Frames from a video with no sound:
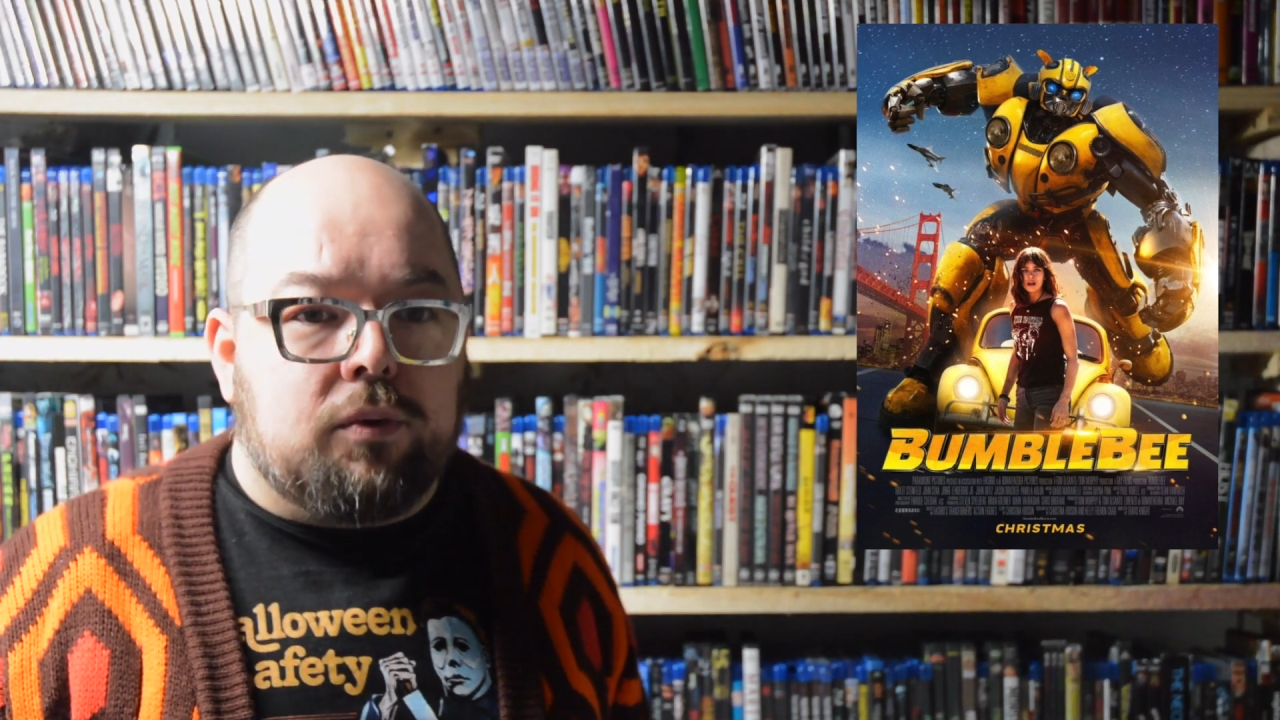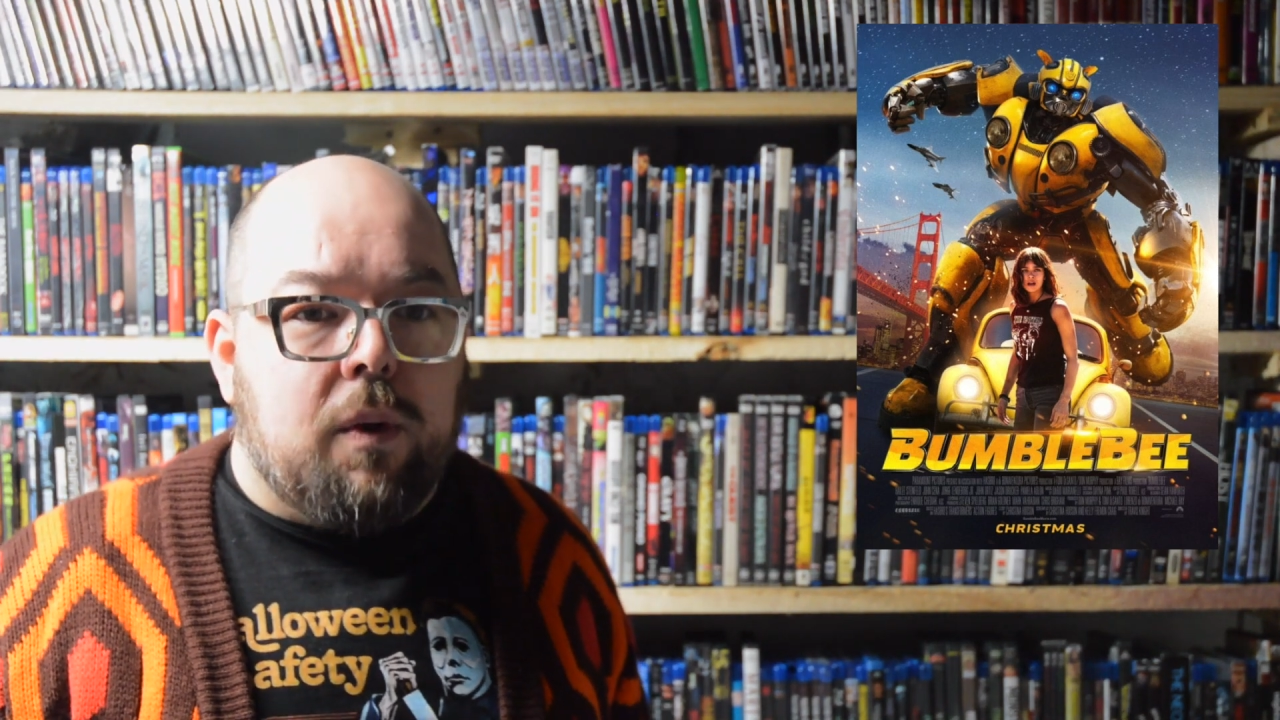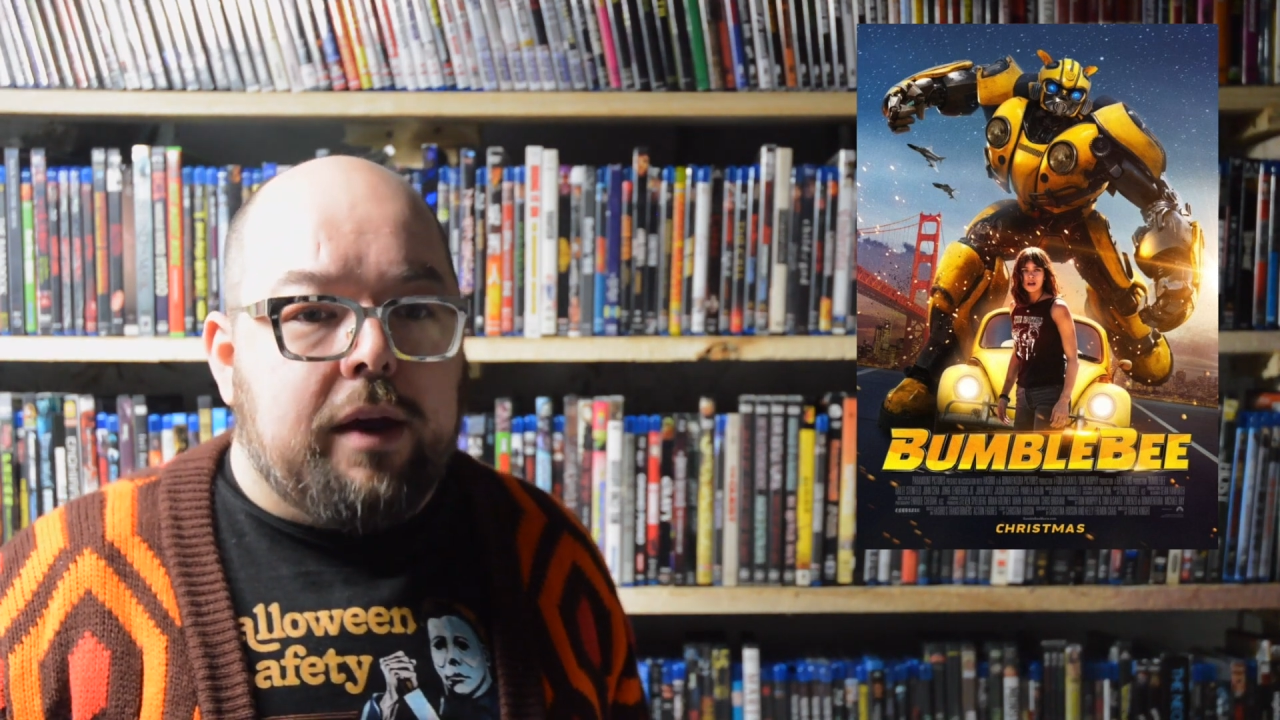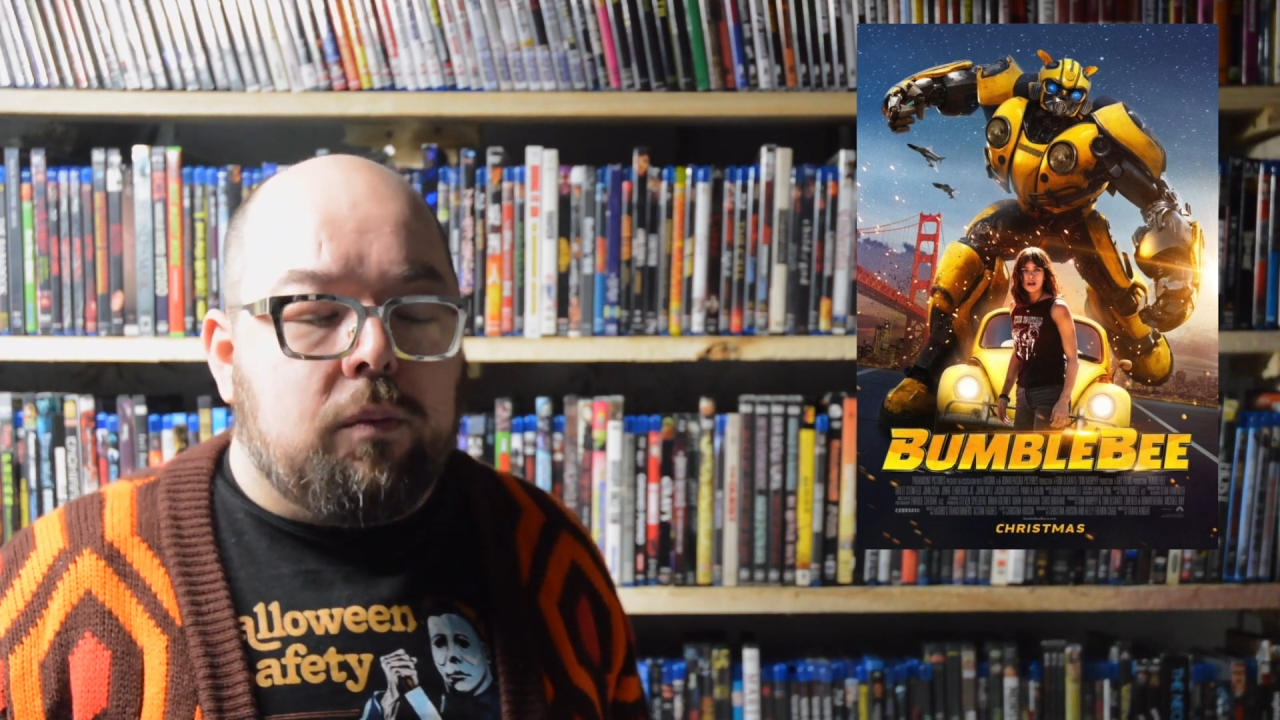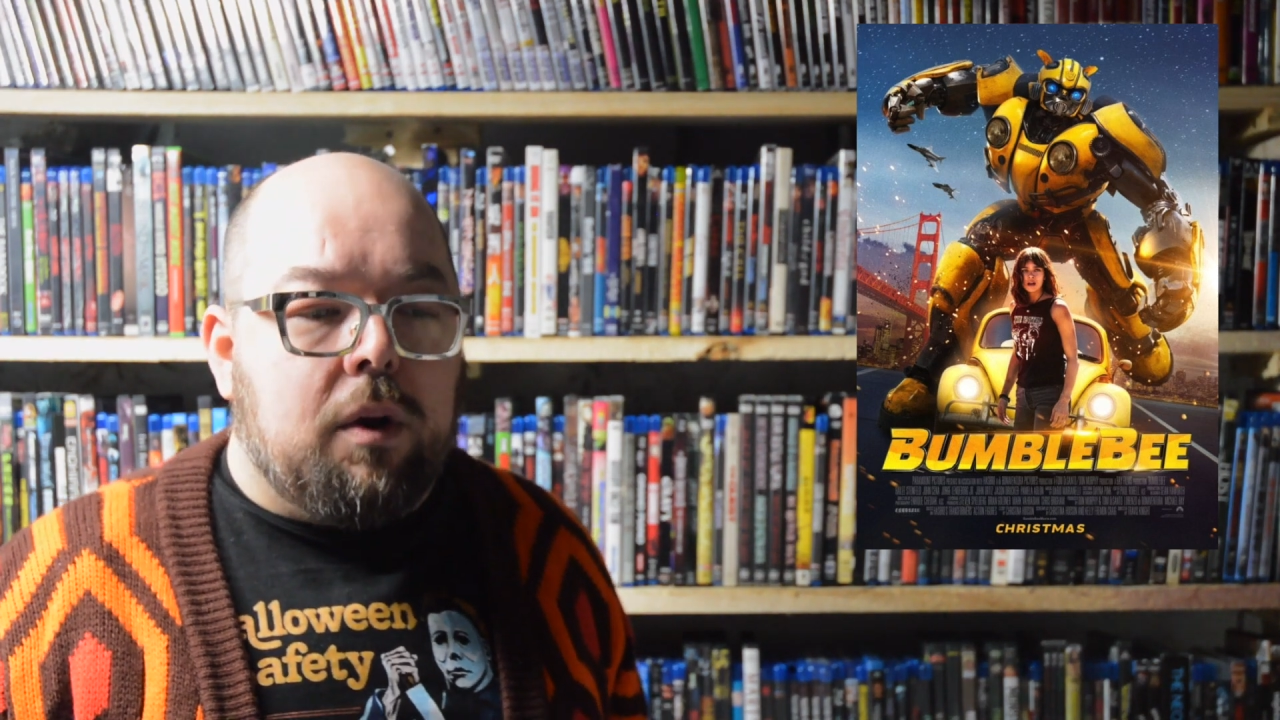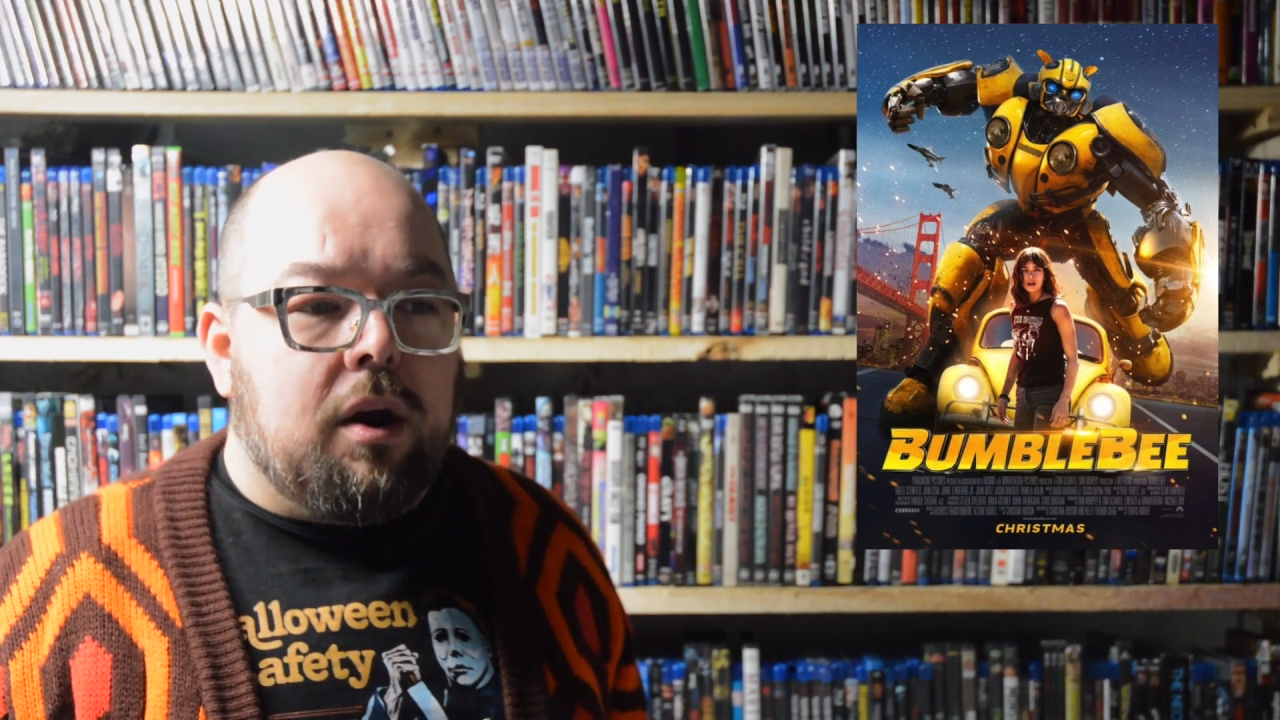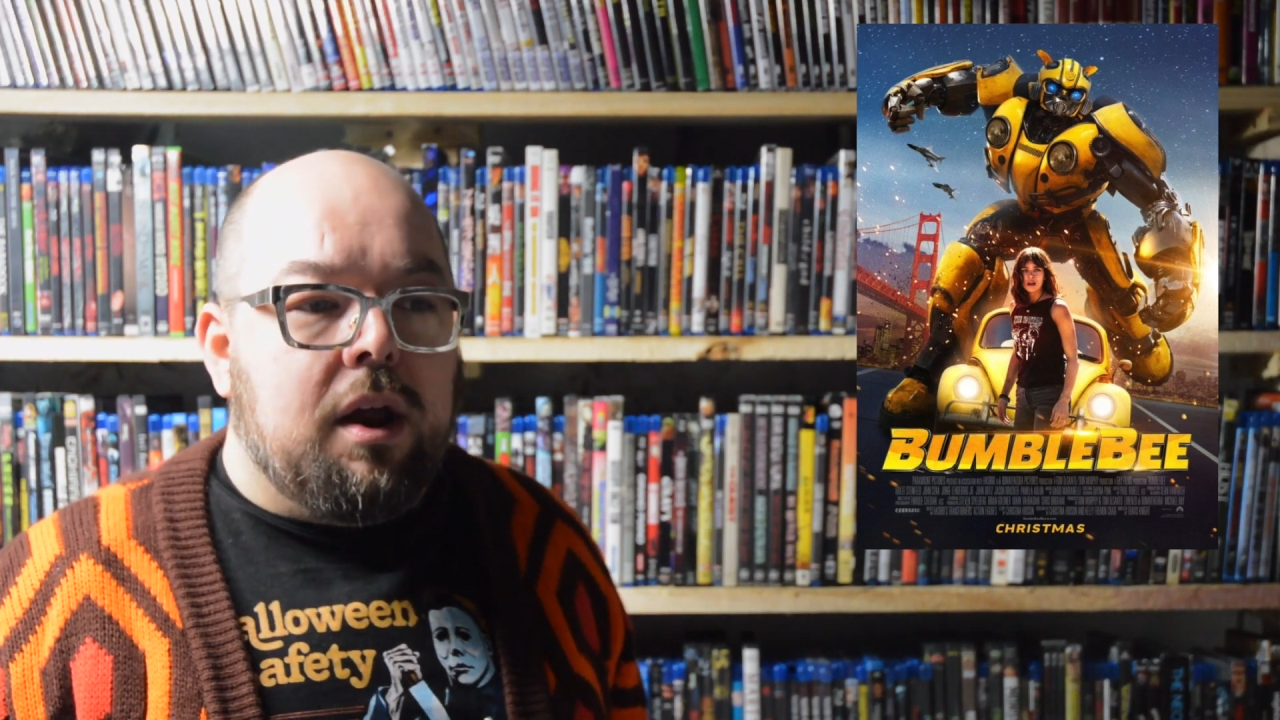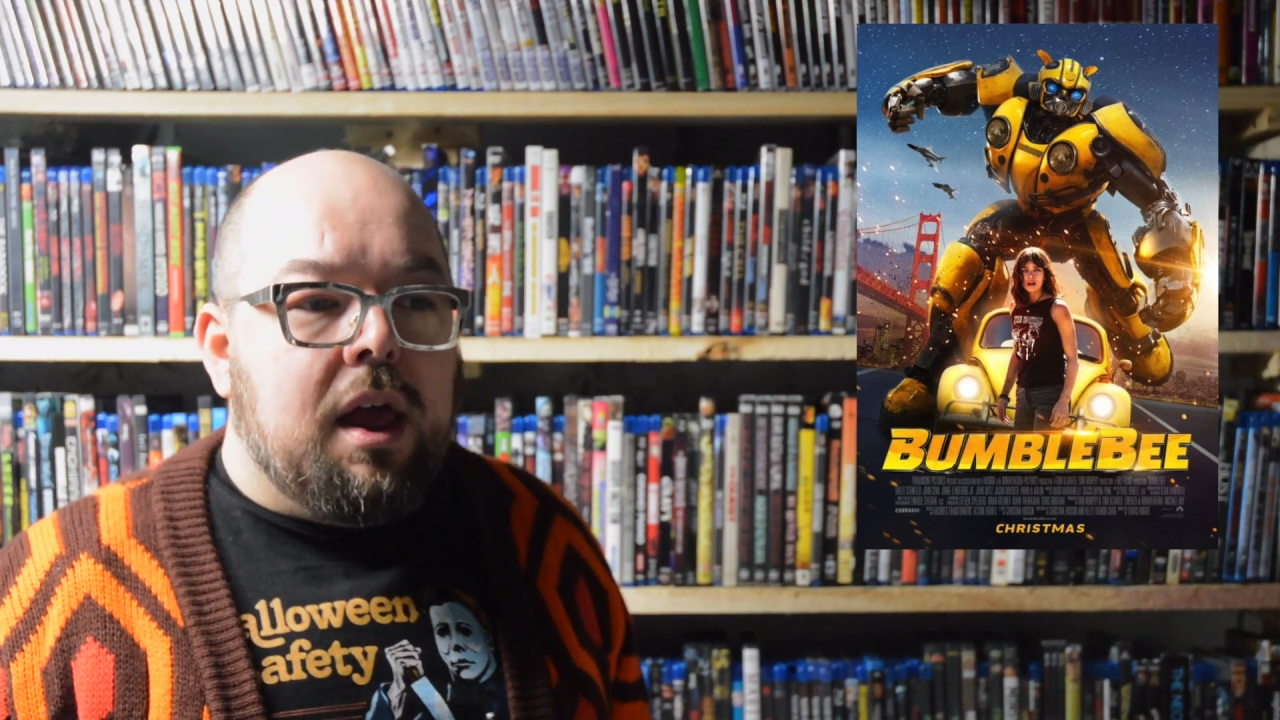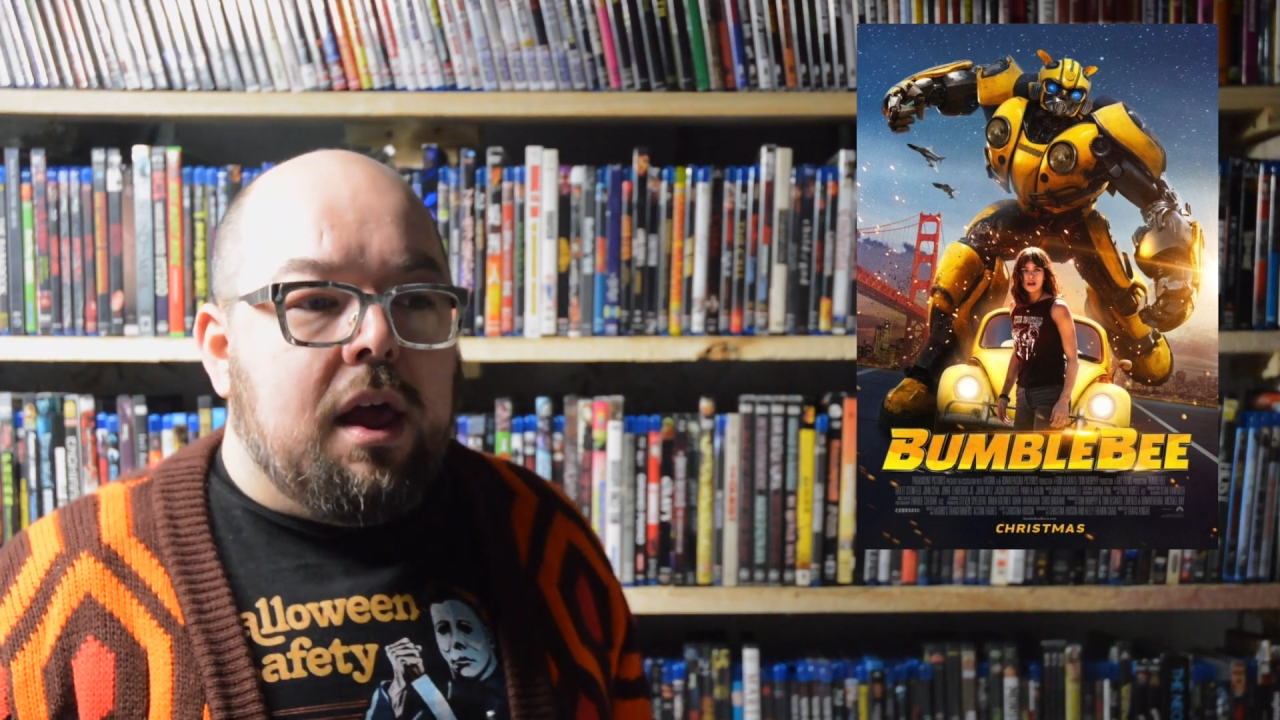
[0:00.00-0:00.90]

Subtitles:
Squad, where